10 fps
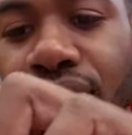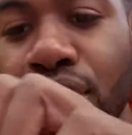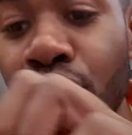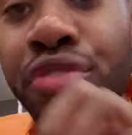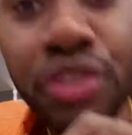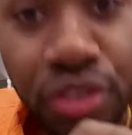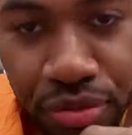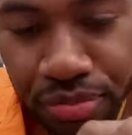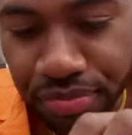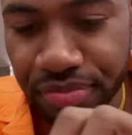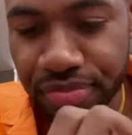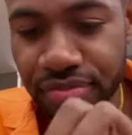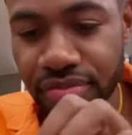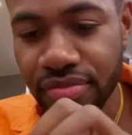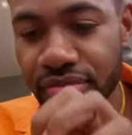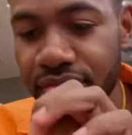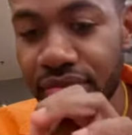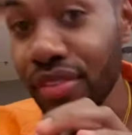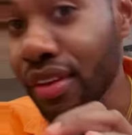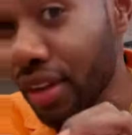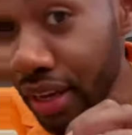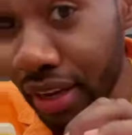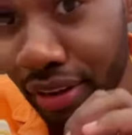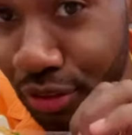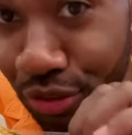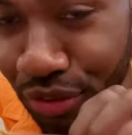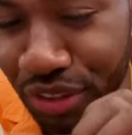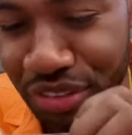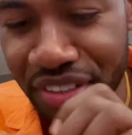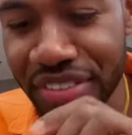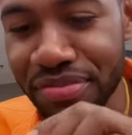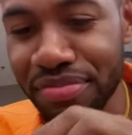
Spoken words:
hors d'oeuvre. I like how I use French, right?